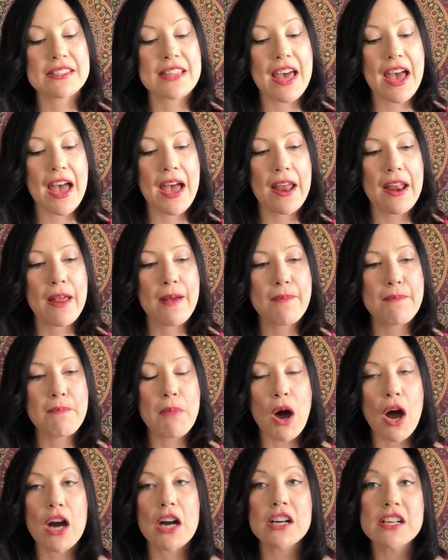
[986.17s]
that
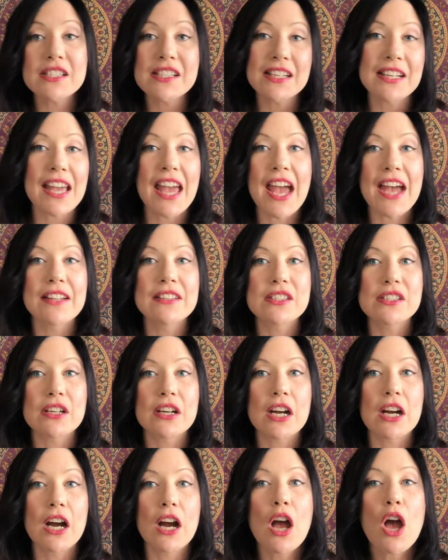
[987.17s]
Mars in
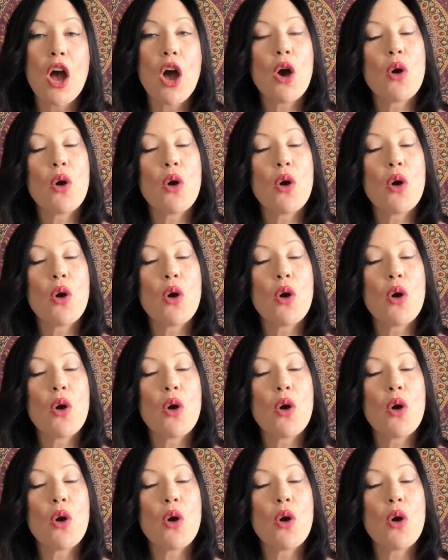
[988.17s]
Cancer